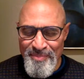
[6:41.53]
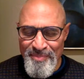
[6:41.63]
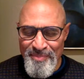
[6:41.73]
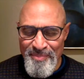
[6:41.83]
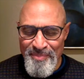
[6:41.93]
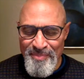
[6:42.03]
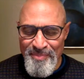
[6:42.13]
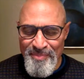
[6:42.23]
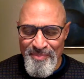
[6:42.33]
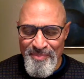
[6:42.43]
your
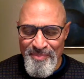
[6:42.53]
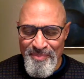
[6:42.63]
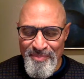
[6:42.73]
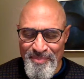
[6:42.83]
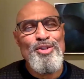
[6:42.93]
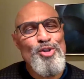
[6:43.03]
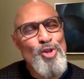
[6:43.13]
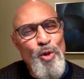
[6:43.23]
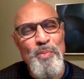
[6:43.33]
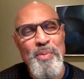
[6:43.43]
heart
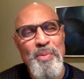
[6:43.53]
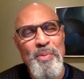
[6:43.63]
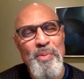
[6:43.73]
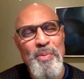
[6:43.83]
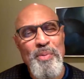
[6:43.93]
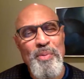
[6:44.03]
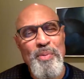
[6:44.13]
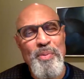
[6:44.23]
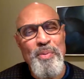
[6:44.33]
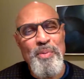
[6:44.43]
chirping like
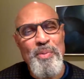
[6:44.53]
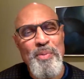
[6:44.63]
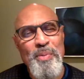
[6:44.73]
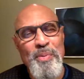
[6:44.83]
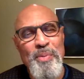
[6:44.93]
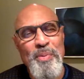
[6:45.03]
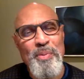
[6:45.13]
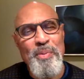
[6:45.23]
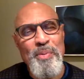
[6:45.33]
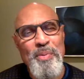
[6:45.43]
a hungry
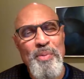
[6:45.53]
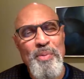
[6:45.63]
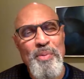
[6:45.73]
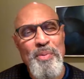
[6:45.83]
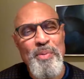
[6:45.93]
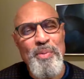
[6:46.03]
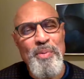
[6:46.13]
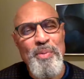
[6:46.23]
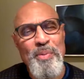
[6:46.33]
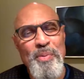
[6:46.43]
chick, those
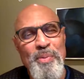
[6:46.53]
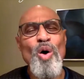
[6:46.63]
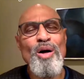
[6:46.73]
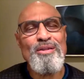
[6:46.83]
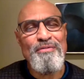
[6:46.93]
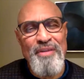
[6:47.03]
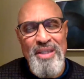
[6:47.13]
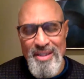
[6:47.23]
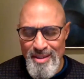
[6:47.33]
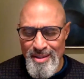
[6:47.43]
unwalked
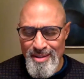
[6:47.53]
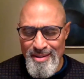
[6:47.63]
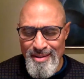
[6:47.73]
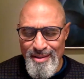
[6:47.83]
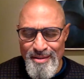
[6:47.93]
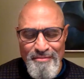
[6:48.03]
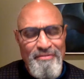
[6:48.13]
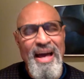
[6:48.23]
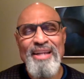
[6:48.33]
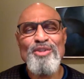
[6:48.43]
feet,
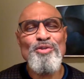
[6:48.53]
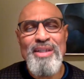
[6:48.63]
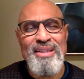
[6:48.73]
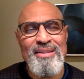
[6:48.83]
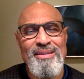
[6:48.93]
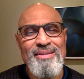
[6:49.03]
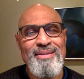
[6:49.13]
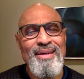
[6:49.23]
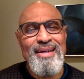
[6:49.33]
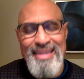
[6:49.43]
fat
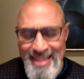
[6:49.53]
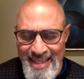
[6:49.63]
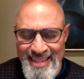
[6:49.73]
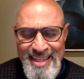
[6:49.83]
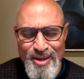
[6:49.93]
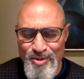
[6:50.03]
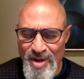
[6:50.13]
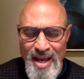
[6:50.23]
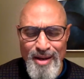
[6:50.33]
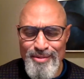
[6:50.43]
crickets kicking
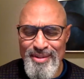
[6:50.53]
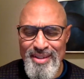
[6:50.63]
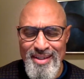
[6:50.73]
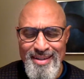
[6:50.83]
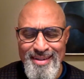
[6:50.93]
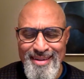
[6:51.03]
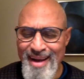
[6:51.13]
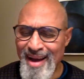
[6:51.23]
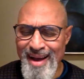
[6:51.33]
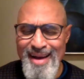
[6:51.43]
around,
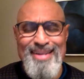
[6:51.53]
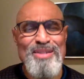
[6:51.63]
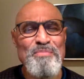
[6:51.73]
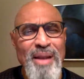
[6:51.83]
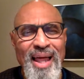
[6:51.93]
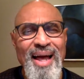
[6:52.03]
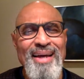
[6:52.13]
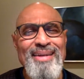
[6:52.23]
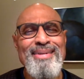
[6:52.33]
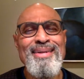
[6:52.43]
eyes
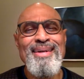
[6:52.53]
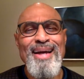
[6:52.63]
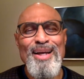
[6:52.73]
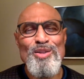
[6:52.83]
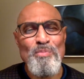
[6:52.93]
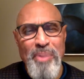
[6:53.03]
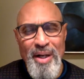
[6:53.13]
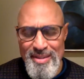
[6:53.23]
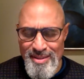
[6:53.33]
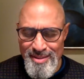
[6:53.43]
blind as
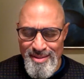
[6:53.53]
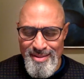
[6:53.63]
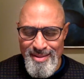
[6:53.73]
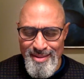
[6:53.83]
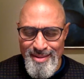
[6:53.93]
buttons,